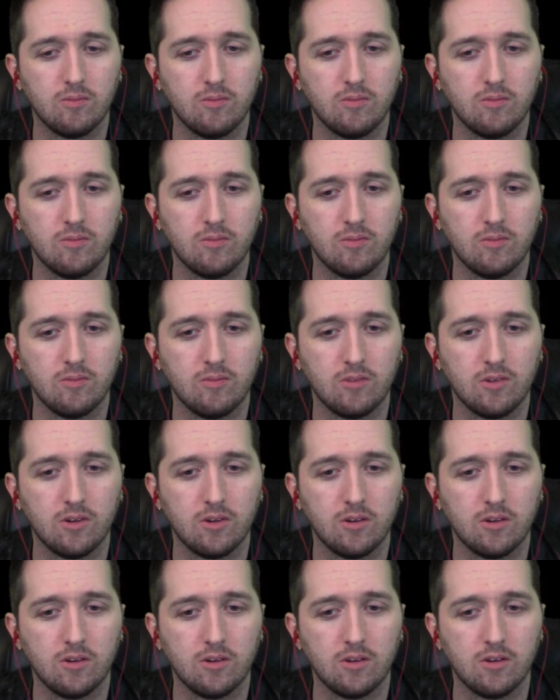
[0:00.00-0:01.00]

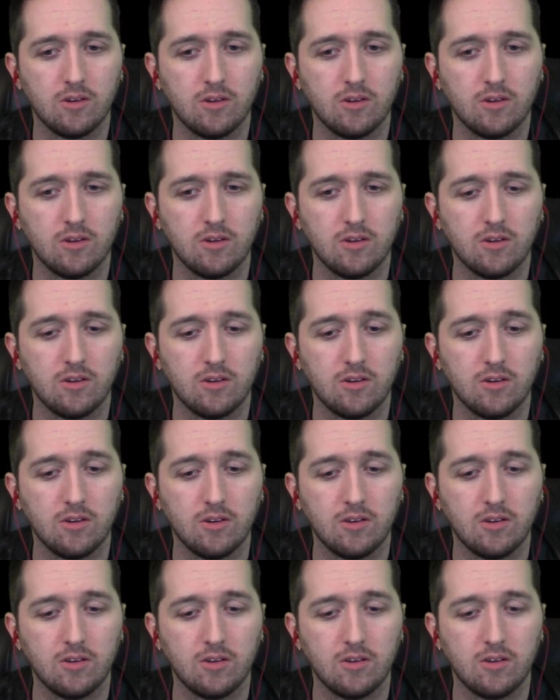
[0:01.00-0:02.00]

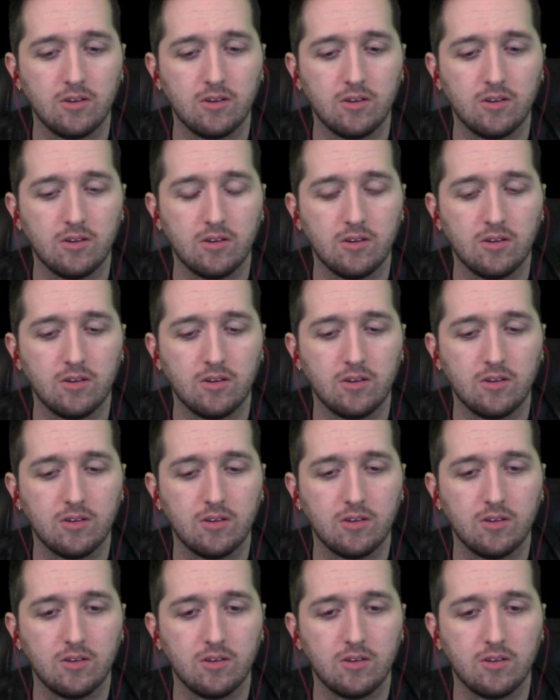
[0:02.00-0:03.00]

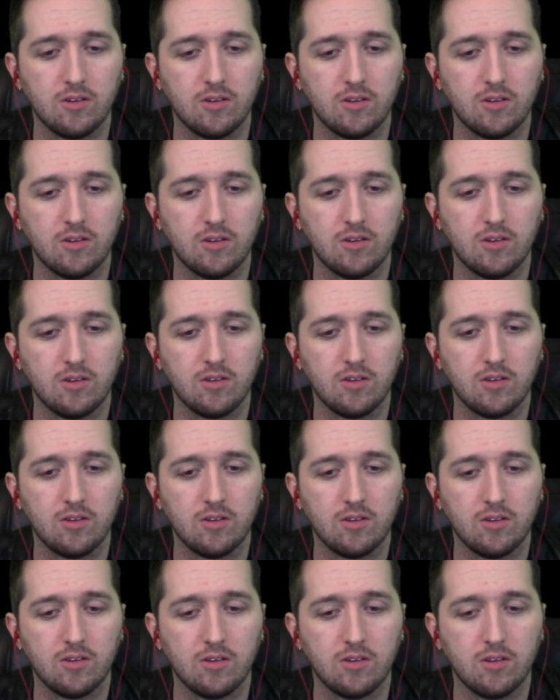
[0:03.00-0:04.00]

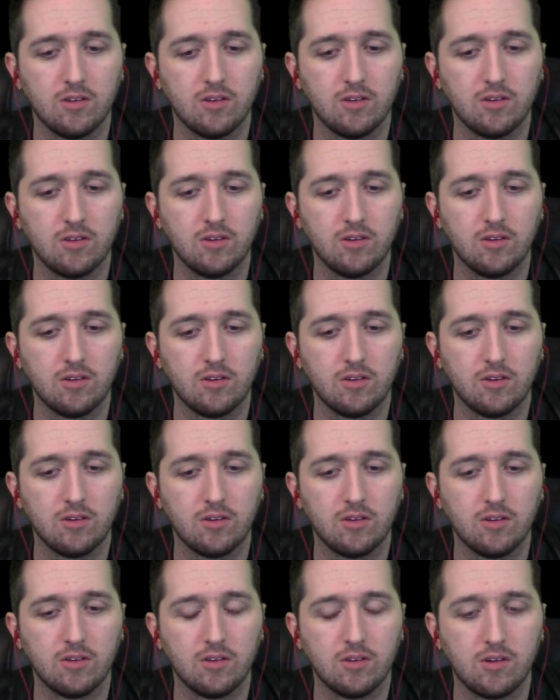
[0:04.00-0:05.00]

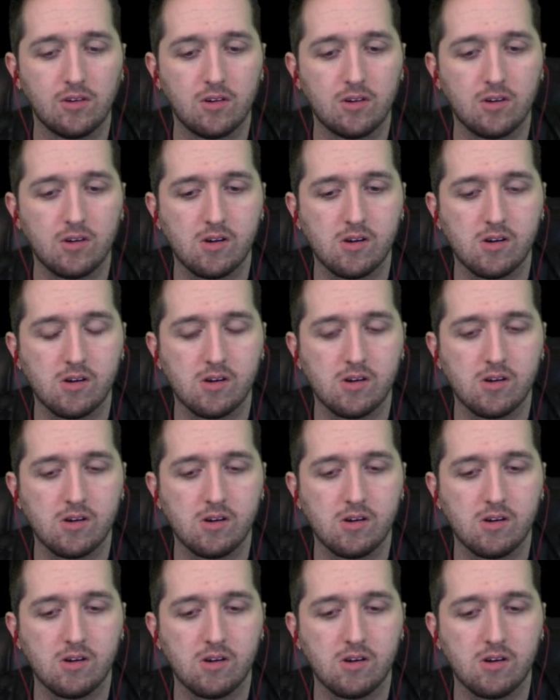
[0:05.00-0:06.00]
No one is speaking in this clip.